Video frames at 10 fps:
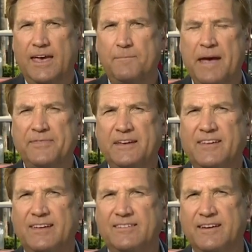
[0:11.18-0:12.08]
And Pat, they
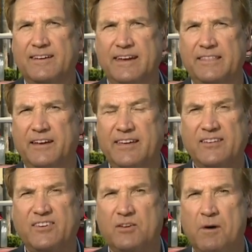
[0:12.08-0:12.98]
tested it today, they'll
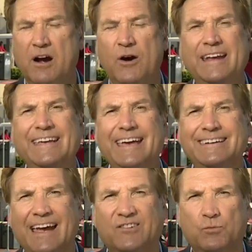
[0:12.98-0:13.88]
test it tomorrow and
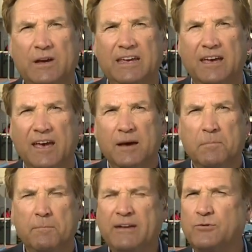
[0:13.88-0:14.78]
again next week,
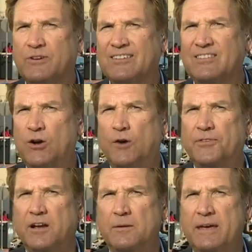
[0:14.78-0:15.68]
but Metro doesn't know if
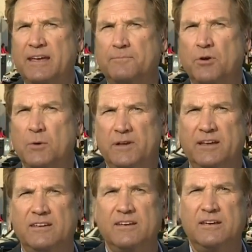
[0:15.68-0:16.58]
they're going to make it
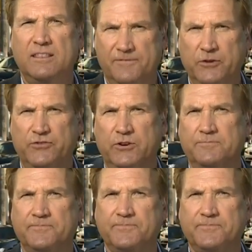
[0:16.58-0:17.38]
permanent in the future.